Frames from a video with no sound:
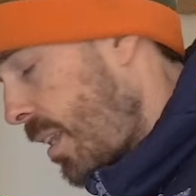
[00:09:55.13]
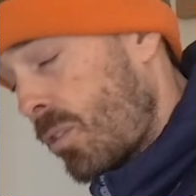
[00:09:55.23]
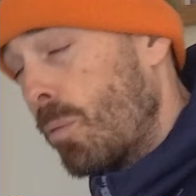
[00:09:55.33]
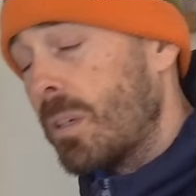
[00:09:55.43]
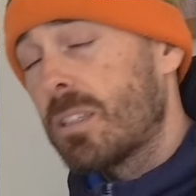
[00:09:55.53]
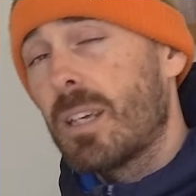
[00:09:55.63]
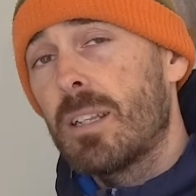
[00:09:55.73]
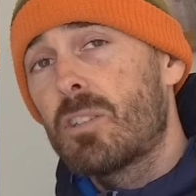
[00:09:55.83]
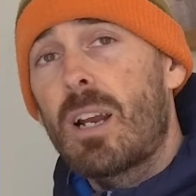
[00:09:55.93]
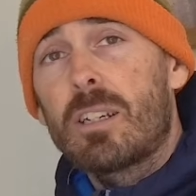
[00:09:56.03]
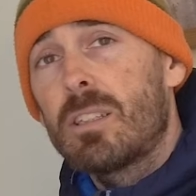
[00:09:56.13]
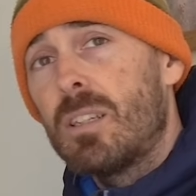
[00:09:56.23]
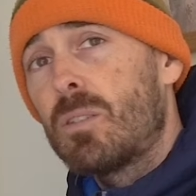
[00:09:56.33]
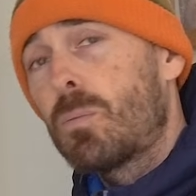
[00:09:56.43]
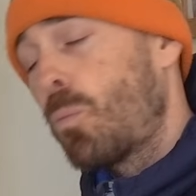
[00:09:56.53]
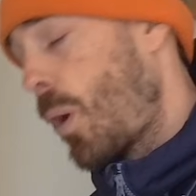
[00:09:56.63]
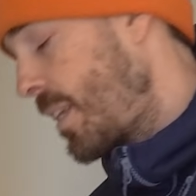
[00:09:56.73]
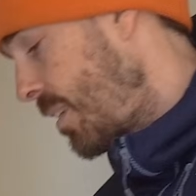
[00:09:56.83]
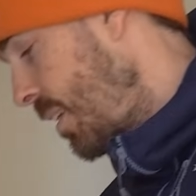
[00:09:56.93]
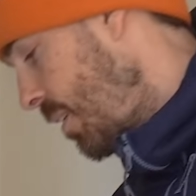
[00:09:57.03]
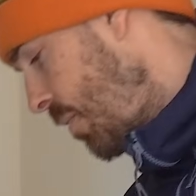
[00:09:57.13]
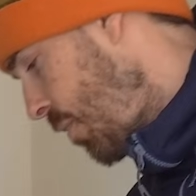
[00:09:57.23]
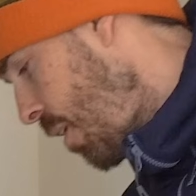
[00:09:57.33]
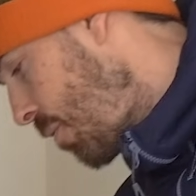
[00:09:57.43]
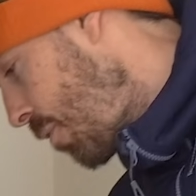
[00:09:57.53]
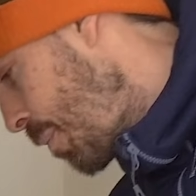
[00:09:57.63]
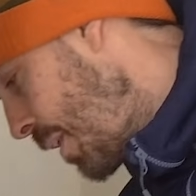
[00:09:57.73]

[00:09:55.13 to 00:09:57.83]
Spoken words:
That's not me saying the Traxion is weighty, far from